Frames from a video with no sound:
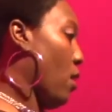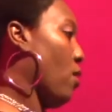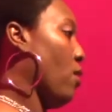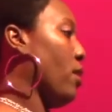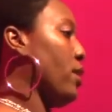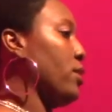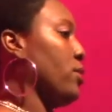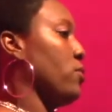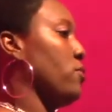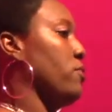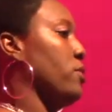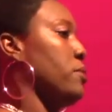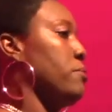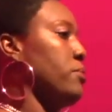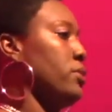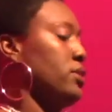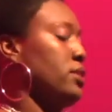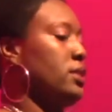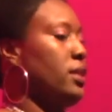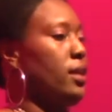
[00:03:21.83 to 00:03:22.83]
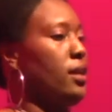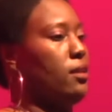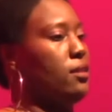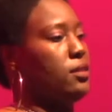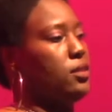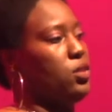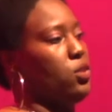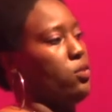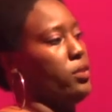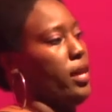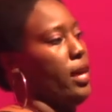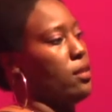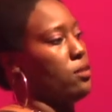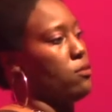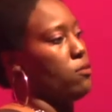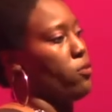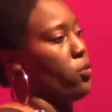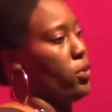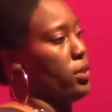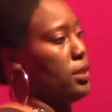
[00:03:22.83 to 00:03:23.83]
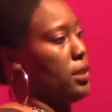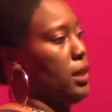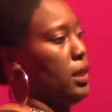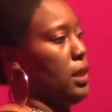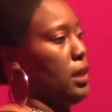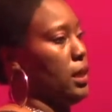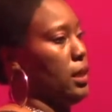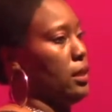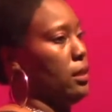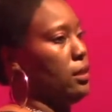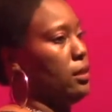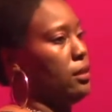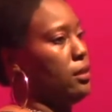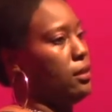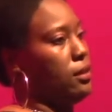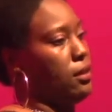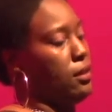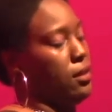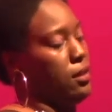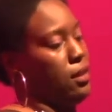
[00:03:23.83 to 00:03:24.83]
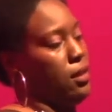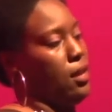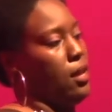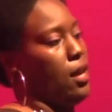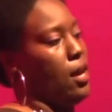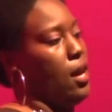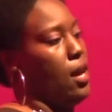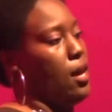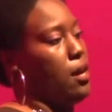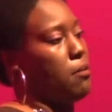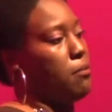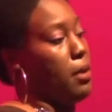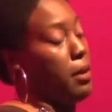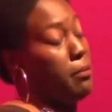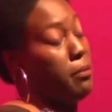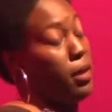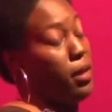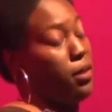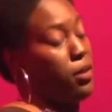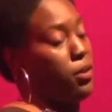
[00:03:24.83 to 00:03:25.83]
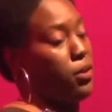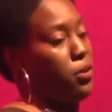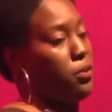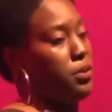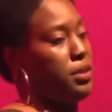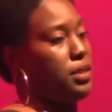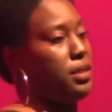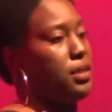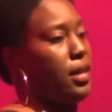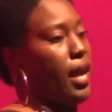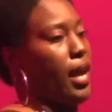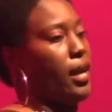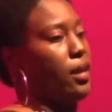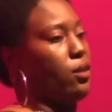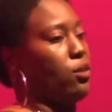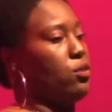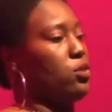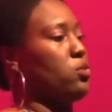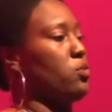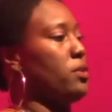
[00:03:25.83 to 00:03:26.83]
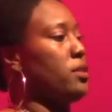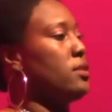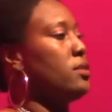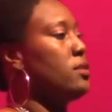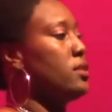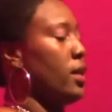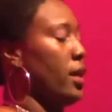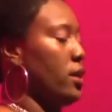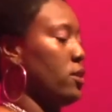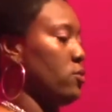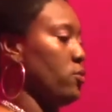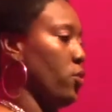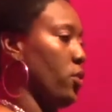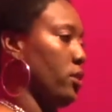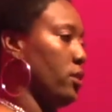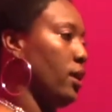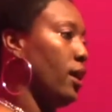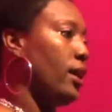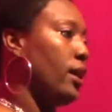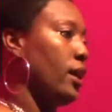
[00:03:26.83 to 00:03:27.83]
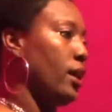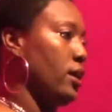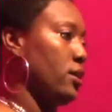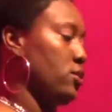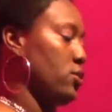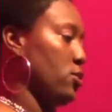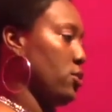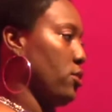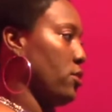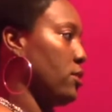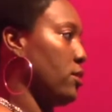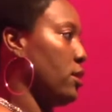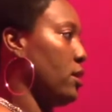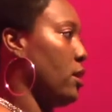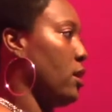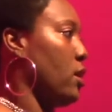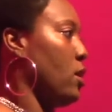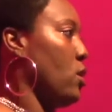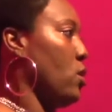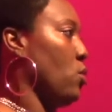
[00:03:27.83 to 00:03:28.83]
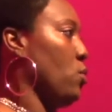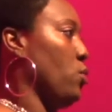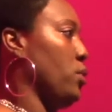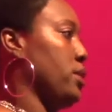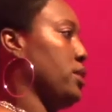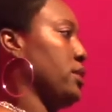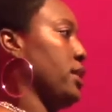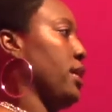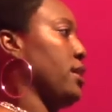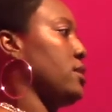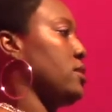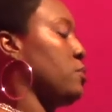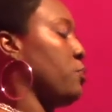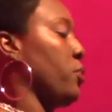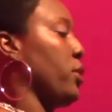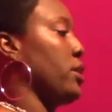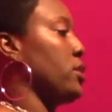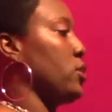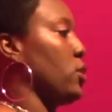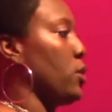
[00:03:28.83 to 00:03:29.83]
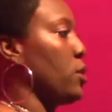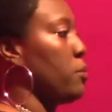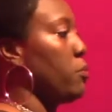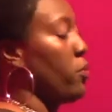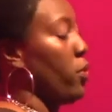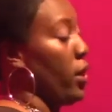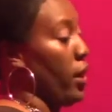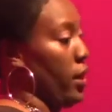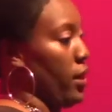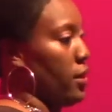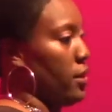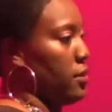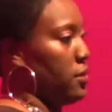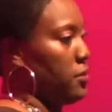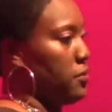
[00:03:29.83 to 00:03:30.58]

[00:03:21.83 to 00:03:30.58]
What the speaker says: On November 10th, 2014, my mother was diagnosed with stage 4 lung cancer, which had spread to her brain.